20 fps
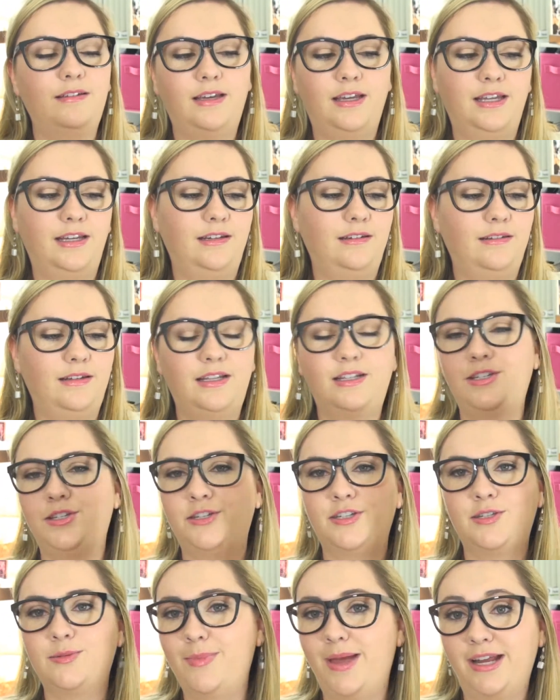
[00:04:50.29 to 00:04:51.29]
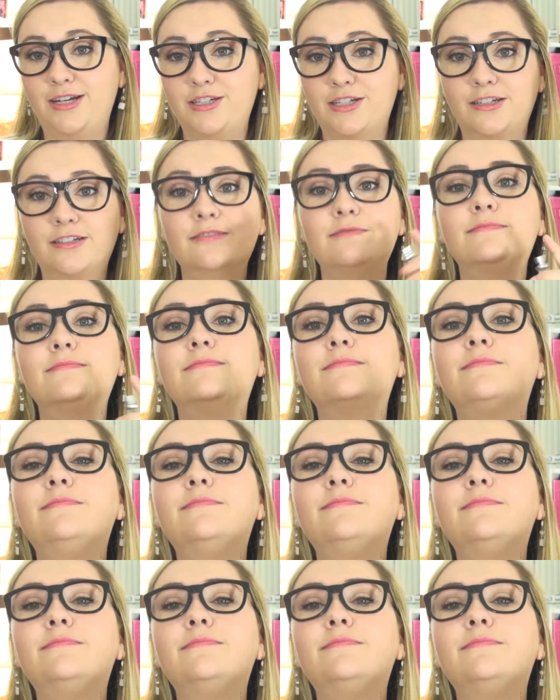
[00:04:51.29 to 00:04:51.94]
and it's just magic.